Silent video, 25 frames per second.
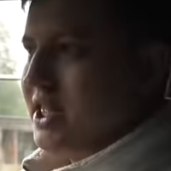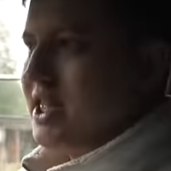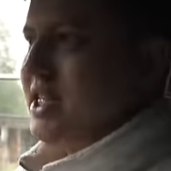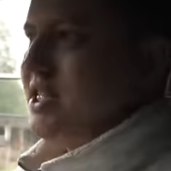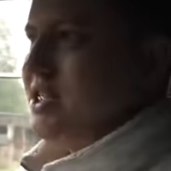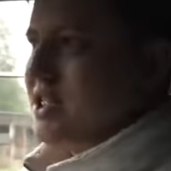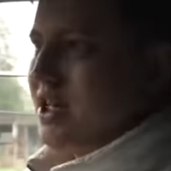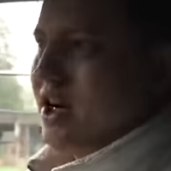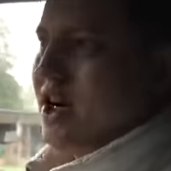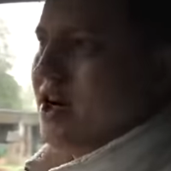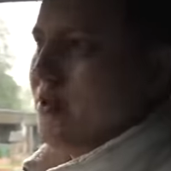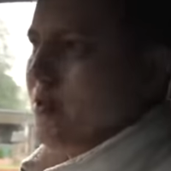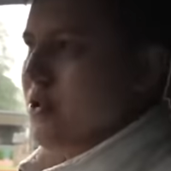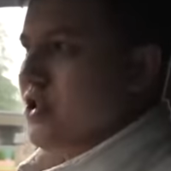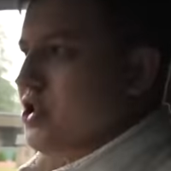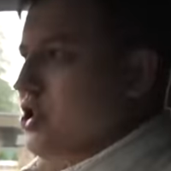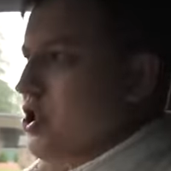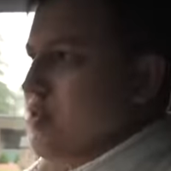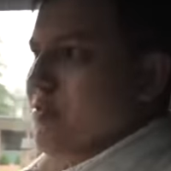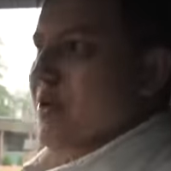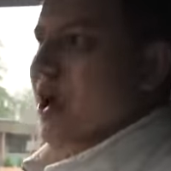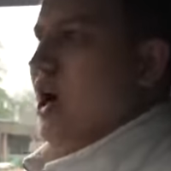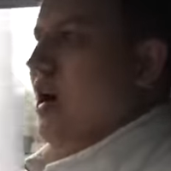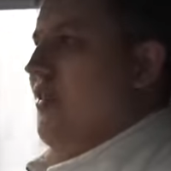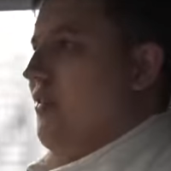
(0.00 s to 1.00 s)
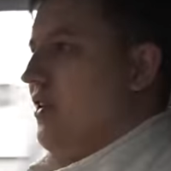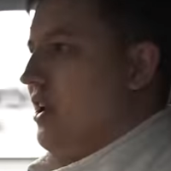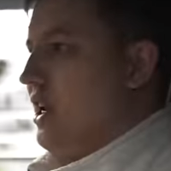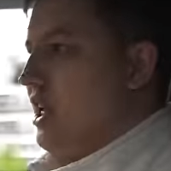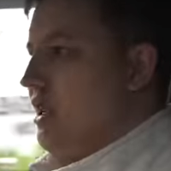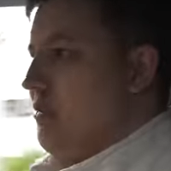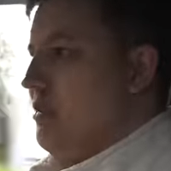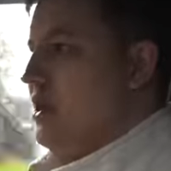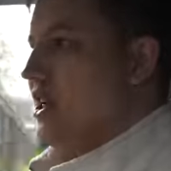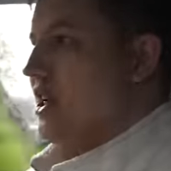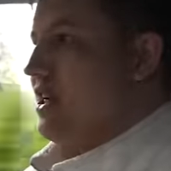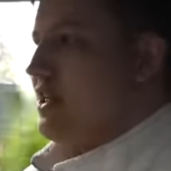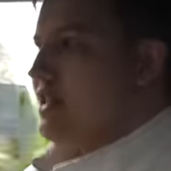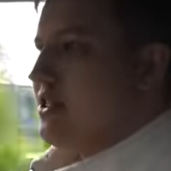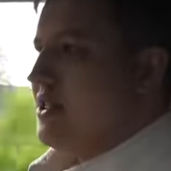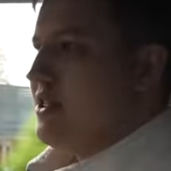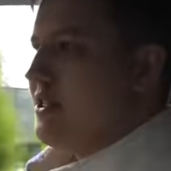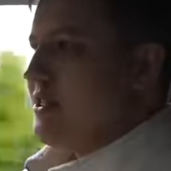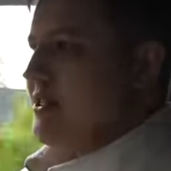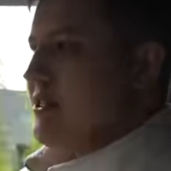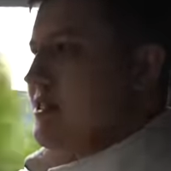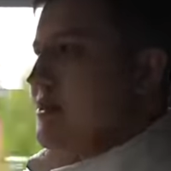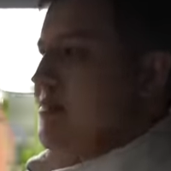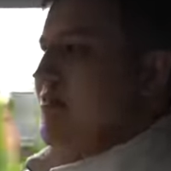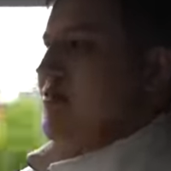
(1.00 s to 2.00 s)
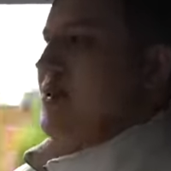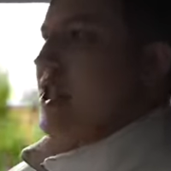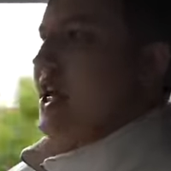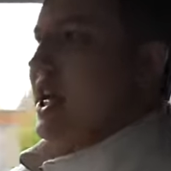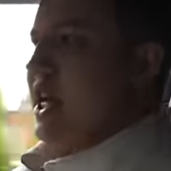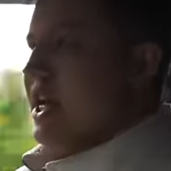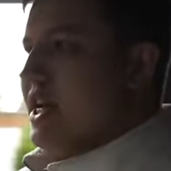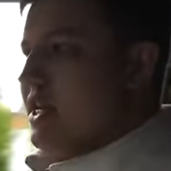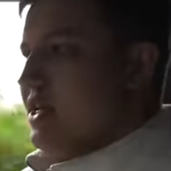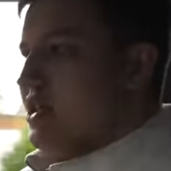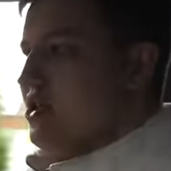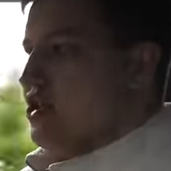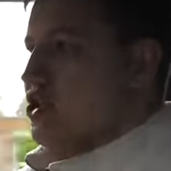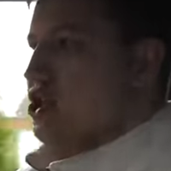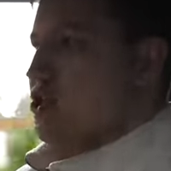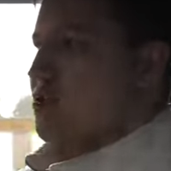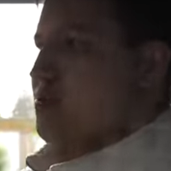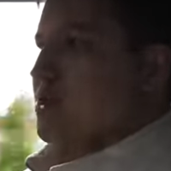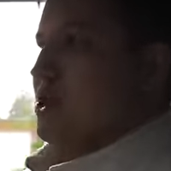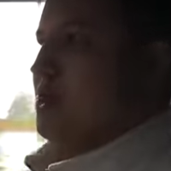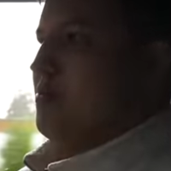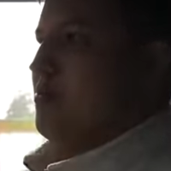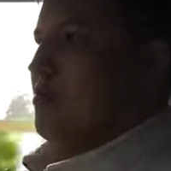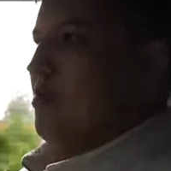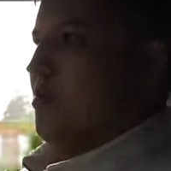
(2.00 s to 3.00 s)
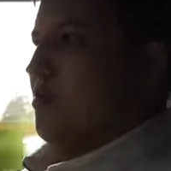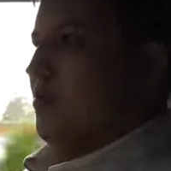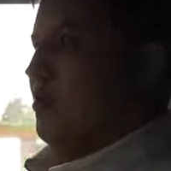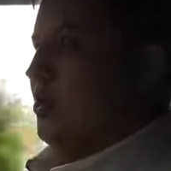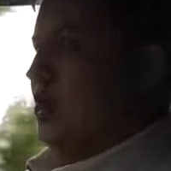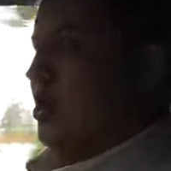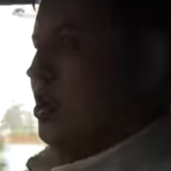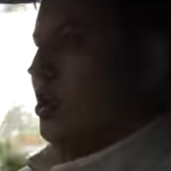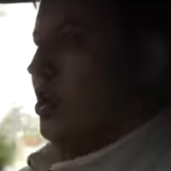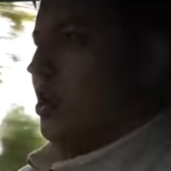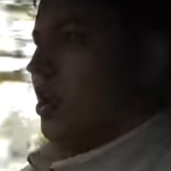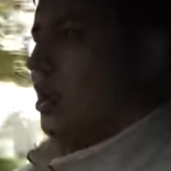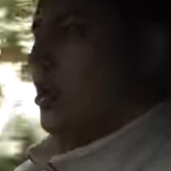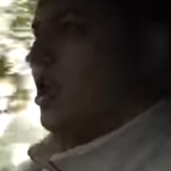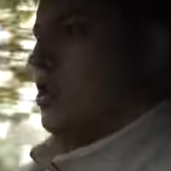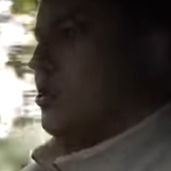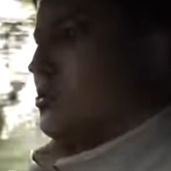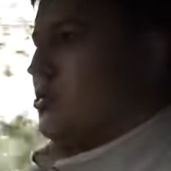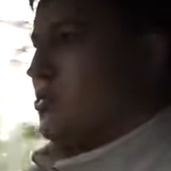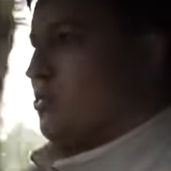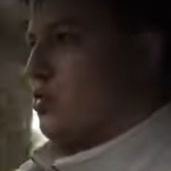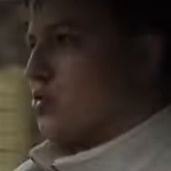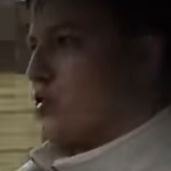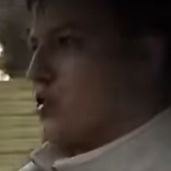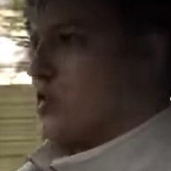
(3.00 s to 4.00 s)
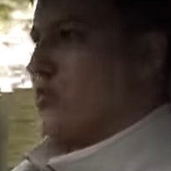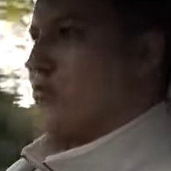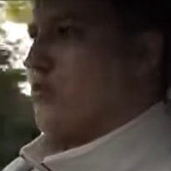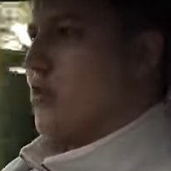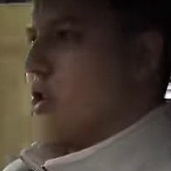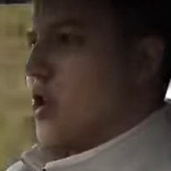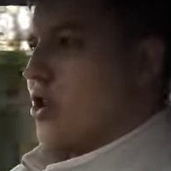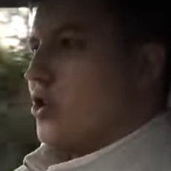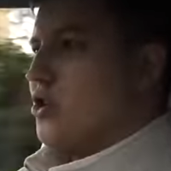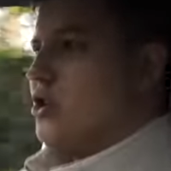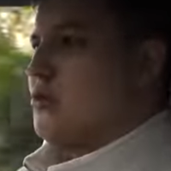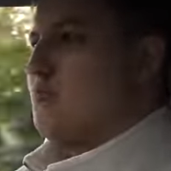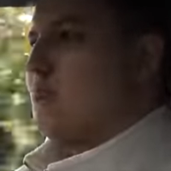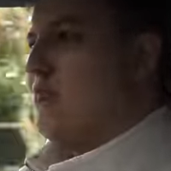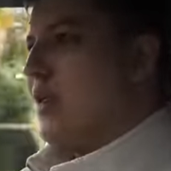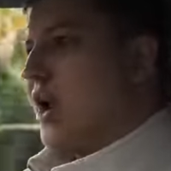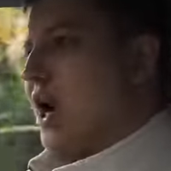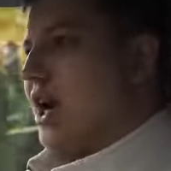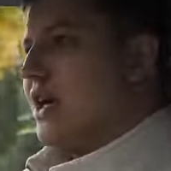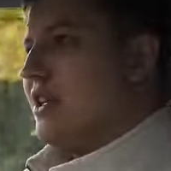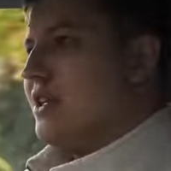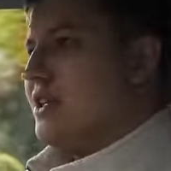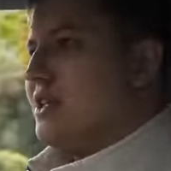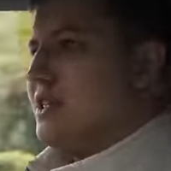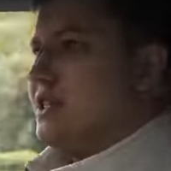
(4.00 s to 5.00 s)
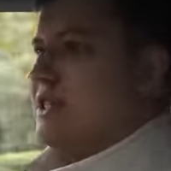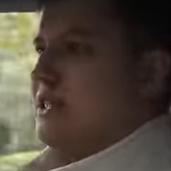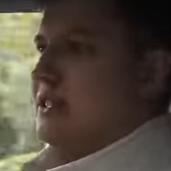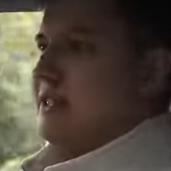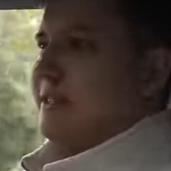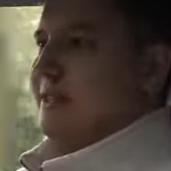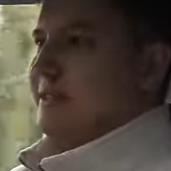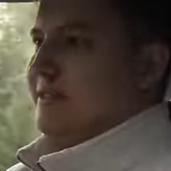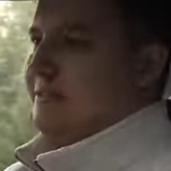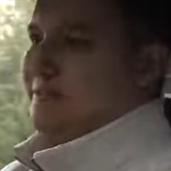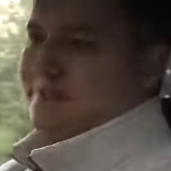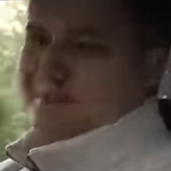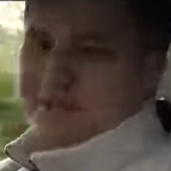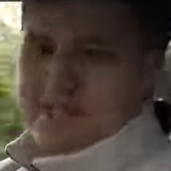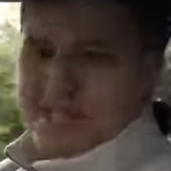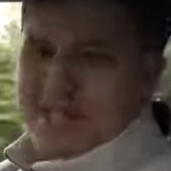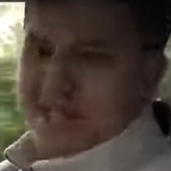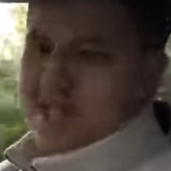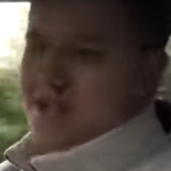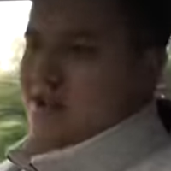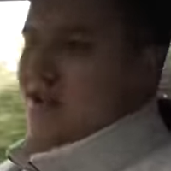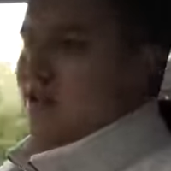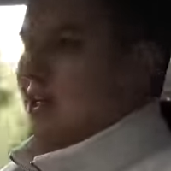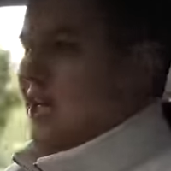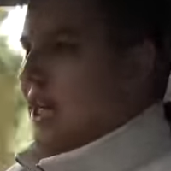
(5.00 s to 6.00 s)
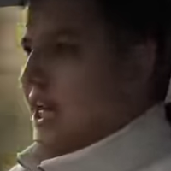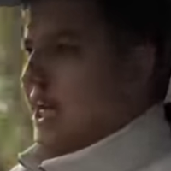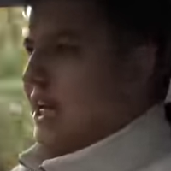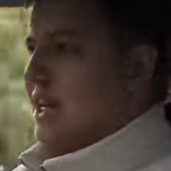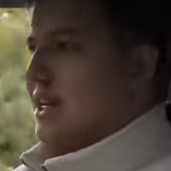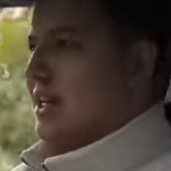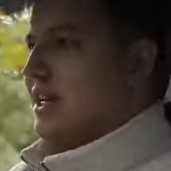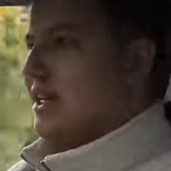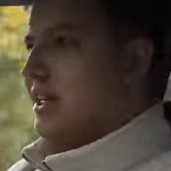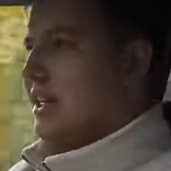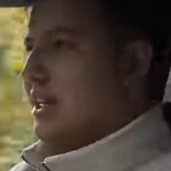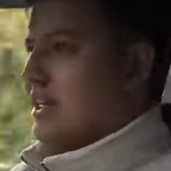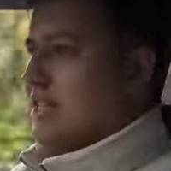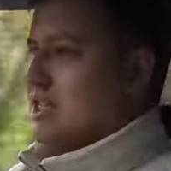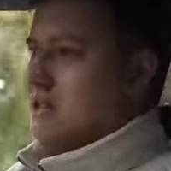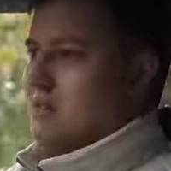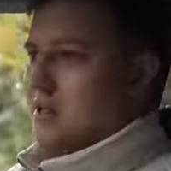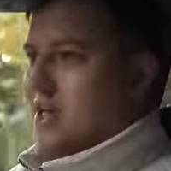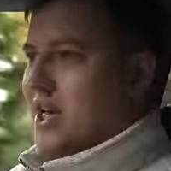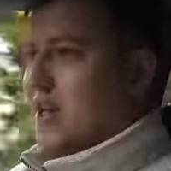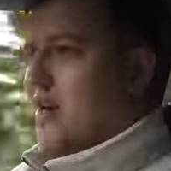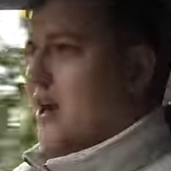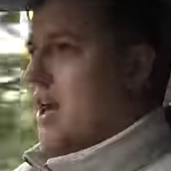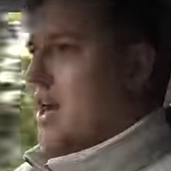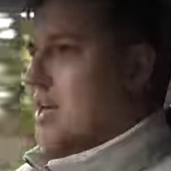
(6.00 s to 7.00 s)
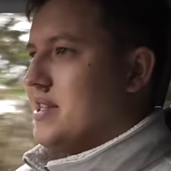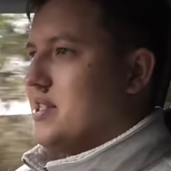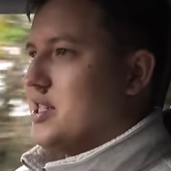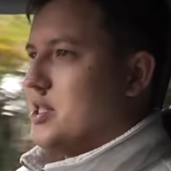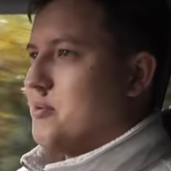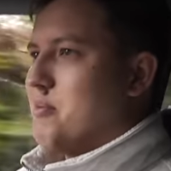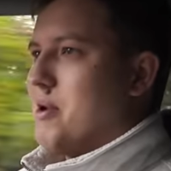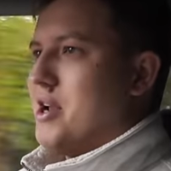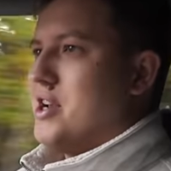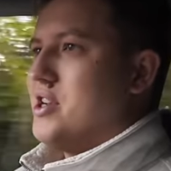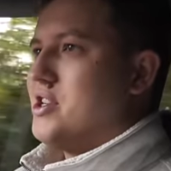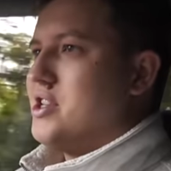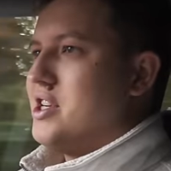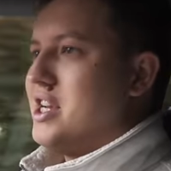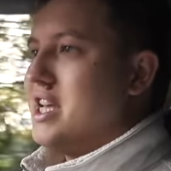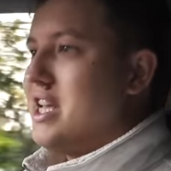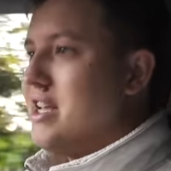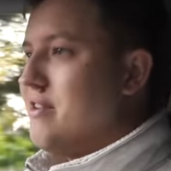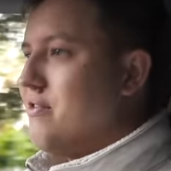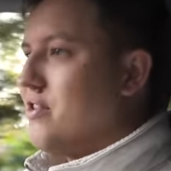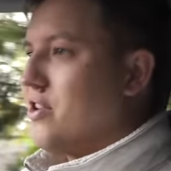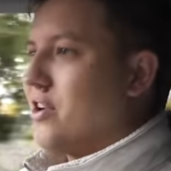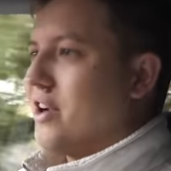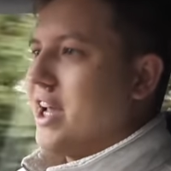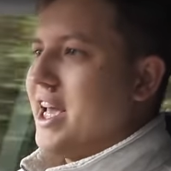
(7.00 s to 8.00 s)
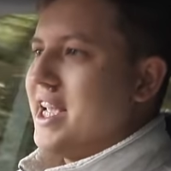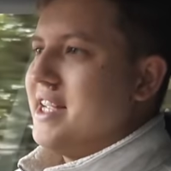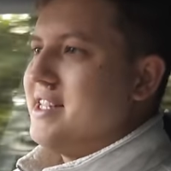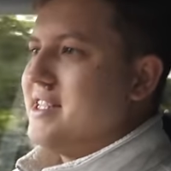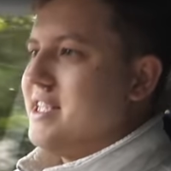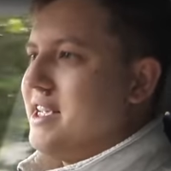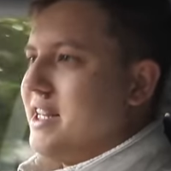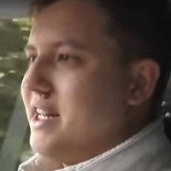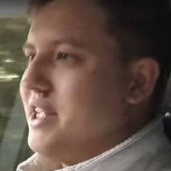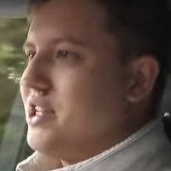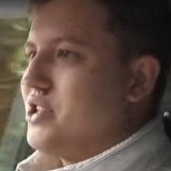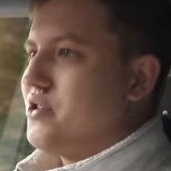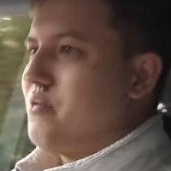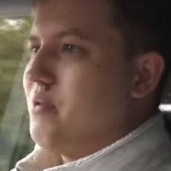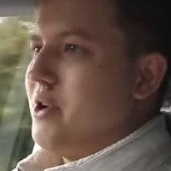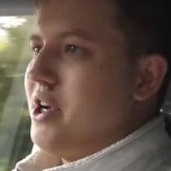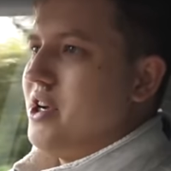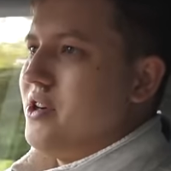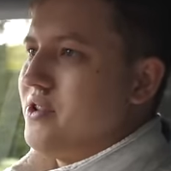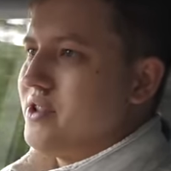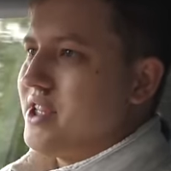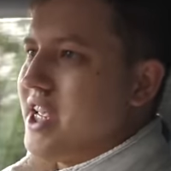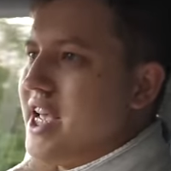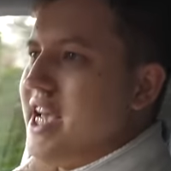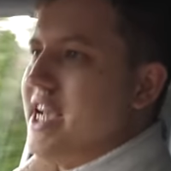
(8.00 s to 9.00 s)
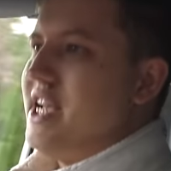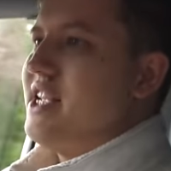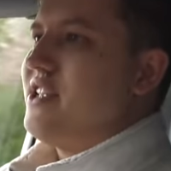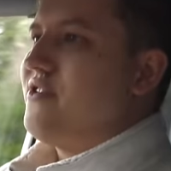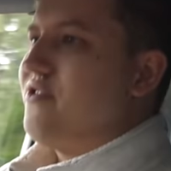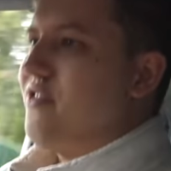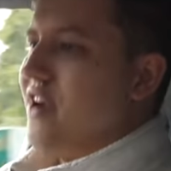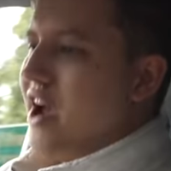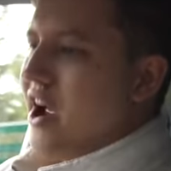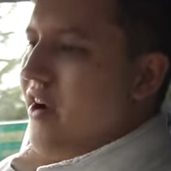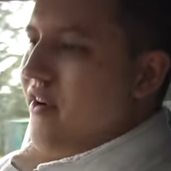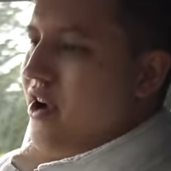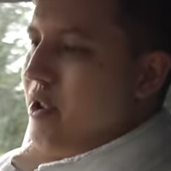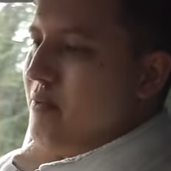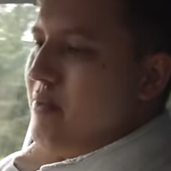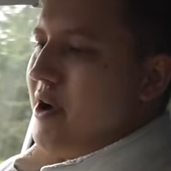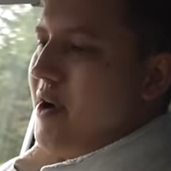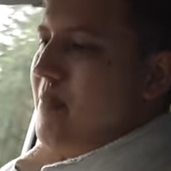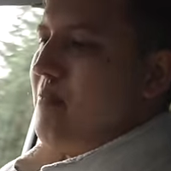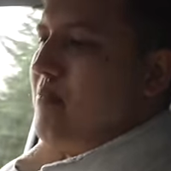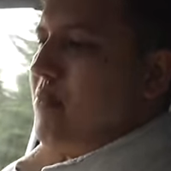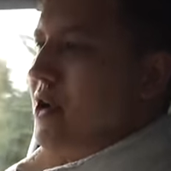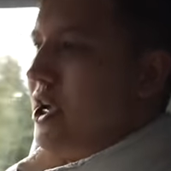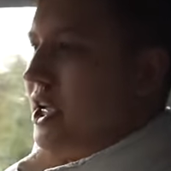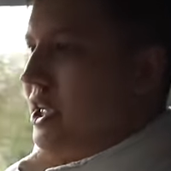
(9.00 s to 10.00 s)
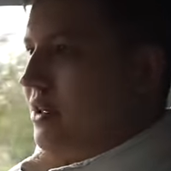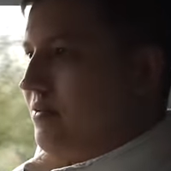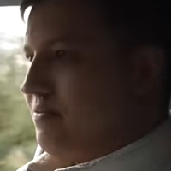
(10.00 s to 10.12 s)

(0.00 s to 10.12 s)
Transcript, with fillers: this car would do perfectly because it is super smooth on those sorts of roads. But in the UK, at least without air suspension, even on 18 inch wheels, it's very bumpy.